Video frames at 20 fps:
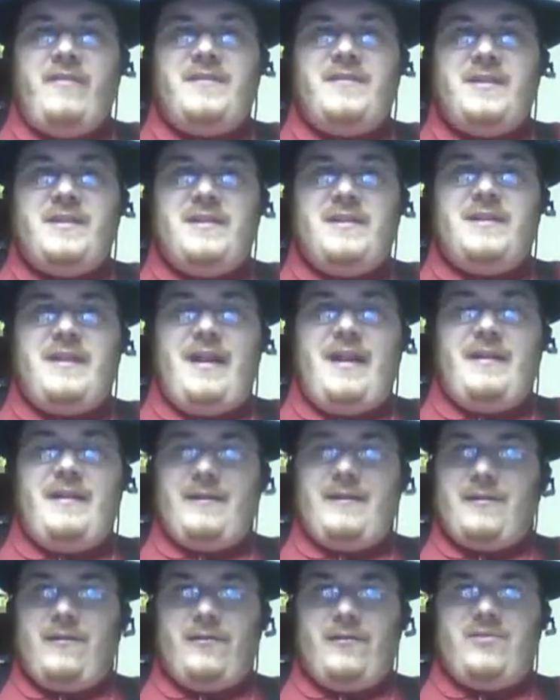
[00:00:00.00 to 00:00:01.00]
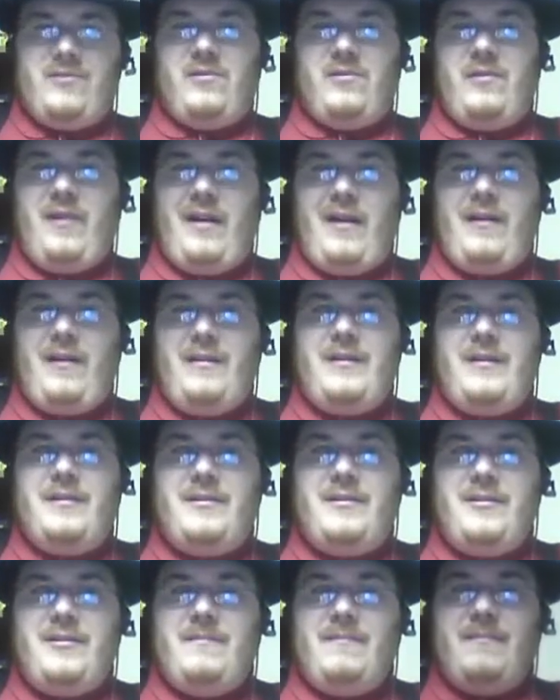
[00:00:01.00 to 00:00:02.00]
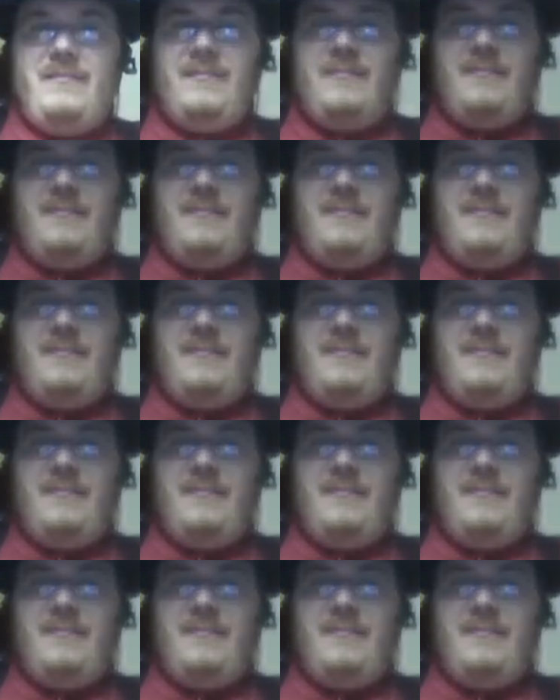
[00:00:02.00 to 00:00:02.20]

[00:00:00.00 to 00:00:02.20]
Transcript: of Cincinnati's cultural heritage.